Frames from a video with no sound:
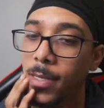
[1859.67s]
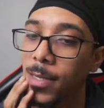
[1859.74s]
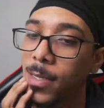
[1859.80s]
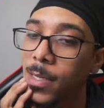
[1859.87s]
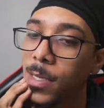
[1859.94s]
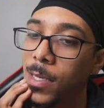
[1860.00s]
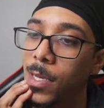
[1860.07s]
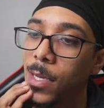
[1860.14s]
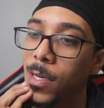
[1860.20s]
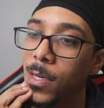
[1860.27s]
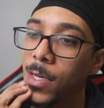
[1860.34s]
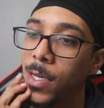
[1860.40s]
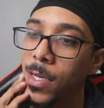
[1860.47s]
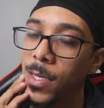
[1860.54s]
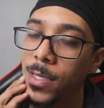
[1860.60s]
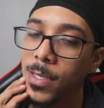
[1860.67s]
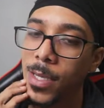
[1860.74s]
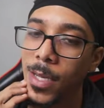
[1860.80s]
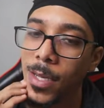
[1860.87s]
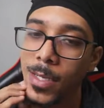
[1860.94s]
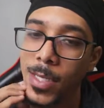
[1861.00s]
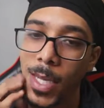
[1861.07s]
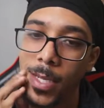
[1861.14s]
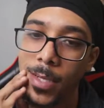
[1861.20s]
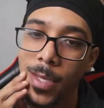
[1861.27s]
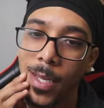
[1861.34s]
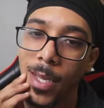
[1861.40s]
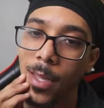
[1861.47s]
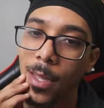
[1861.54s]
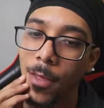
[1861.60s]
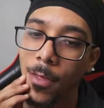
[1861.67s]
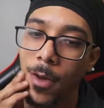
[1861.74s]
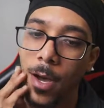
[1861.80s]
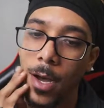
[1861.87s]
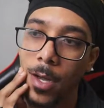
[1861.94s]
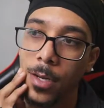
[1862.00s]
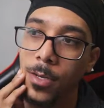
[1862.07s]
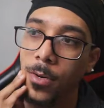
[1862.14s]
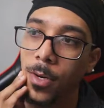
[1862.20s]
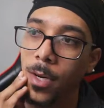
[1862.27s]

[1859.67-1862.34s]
It stays at thought, or